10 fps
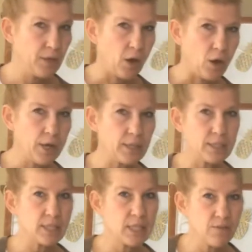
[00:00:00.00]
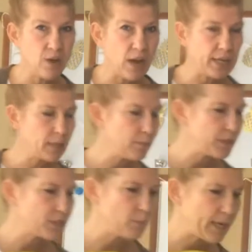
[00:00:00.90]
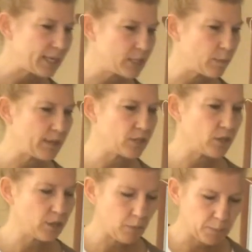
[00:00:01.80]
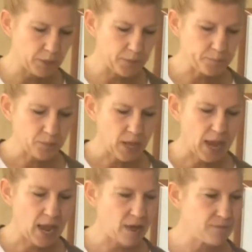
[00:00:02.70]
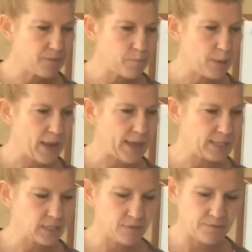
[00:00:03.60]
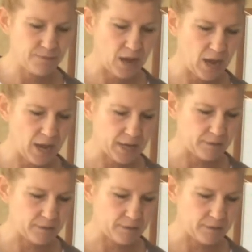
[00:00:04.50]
All right, let's see if I can beat Spidey. Spidey's going to come up here. 5:30.